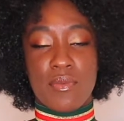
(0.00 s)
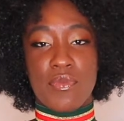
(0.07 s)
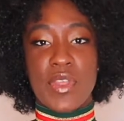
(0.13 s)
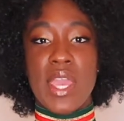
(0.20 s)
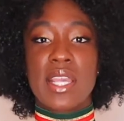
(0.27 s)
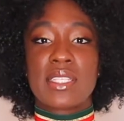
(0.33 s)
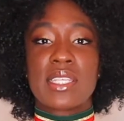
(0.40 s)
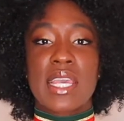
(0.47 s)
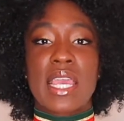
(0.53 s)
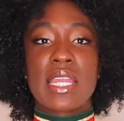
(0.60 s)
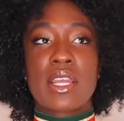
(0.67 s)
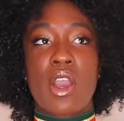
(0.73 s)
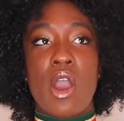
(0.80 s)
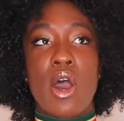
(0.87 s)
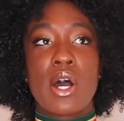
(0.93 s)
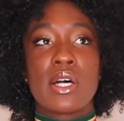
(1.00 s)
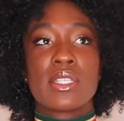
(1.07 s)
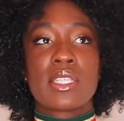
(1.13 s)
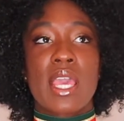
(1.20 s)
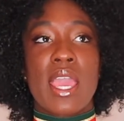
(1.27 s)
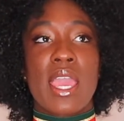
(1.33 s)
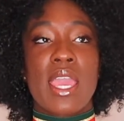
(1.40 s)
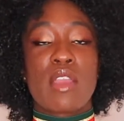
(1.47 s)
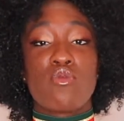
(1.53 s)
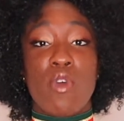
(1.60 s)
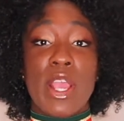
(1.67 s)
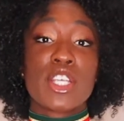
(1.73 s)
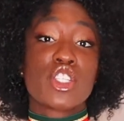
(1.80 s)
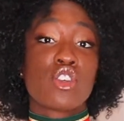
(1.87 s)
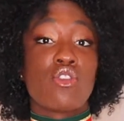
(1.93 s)
things that can cause a
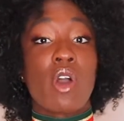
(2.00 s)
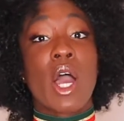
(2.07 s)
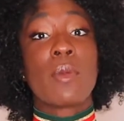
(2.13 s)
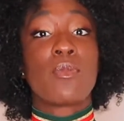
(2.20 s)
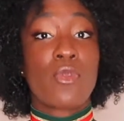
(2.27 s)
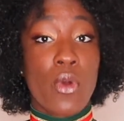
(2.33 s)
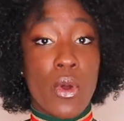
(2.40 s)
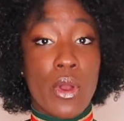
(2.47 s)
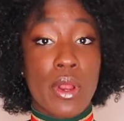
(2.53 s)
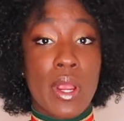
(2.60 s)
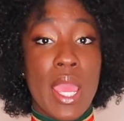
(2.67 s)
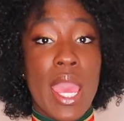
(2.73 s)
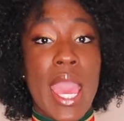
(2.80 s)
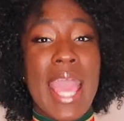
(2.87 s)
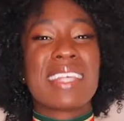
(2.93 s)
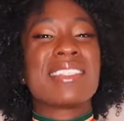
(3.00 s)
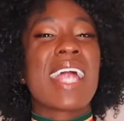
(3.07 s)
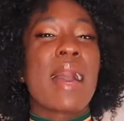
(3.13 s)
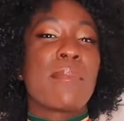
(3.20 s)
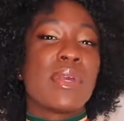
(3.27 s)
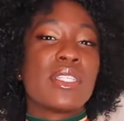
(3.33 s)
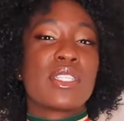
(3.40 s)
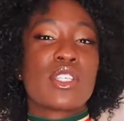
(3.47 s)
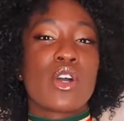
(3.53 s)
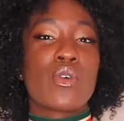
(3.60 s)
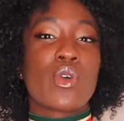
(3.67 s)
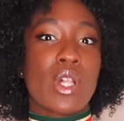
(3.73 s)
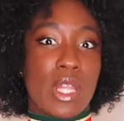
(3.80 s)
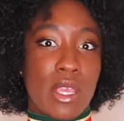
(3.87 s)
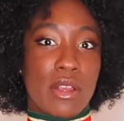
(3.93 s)
racial uproar has not been so
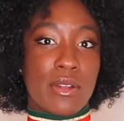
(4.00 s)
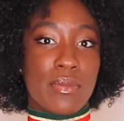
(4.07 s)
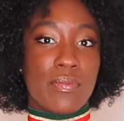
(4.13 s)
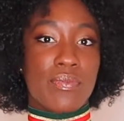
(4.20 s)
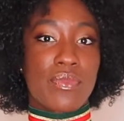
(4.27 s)
clear.